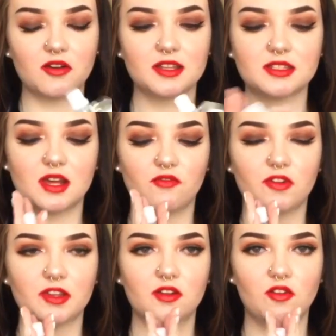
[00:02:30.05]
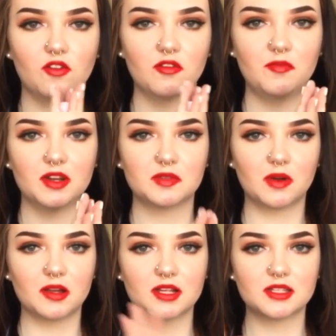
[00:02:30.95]
It's really cold, but it's
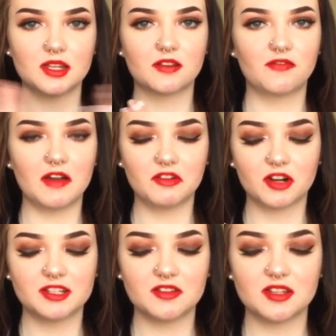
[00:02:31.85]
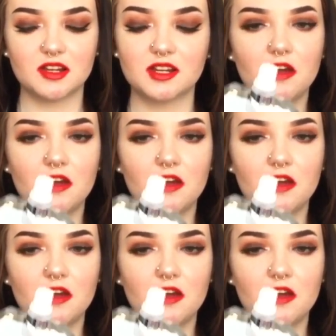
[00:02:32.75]
probably because it's like 5 degrees outside.